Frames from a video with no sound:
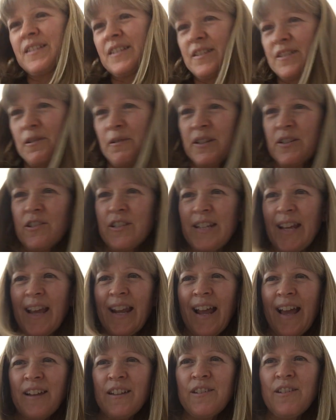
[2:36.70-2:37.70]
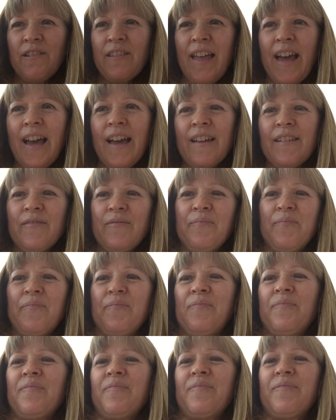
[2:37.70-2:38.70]
Do you understand how to do that?
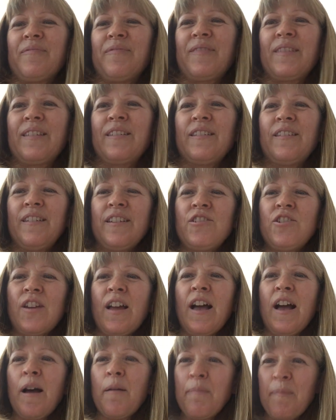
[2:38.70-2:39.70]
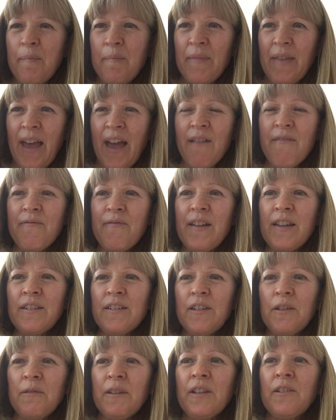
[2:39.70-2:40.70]
Good job. Have
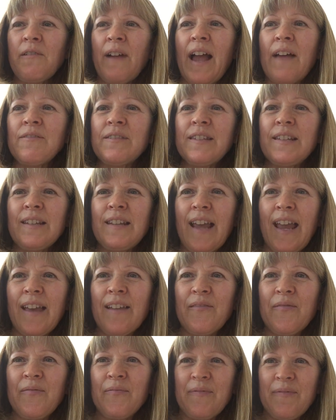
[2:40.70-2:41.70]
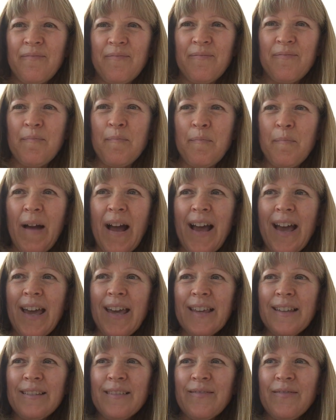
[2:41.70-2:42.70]
fun doing graphs today.
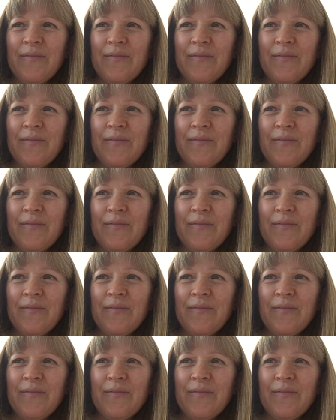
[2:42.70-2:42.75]
Bye.